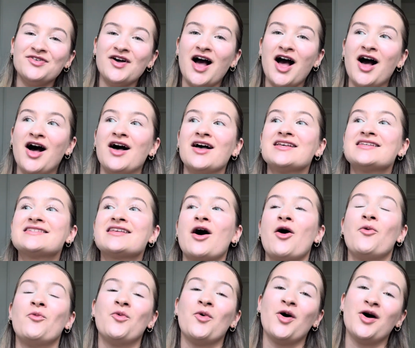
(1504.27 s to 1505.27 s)
us
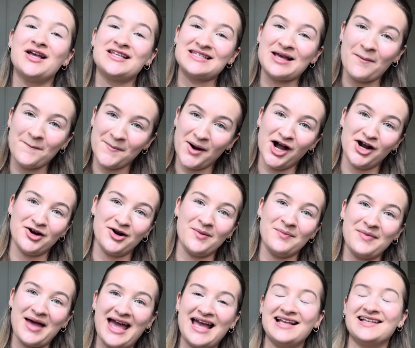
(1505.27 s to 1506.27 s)
was Byron
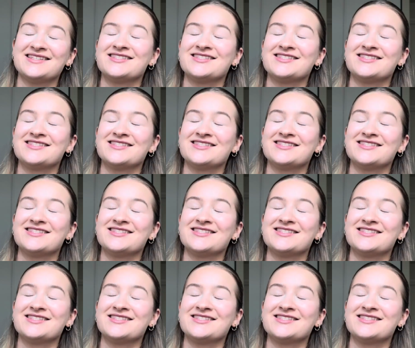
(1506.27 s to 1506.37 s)
Bay.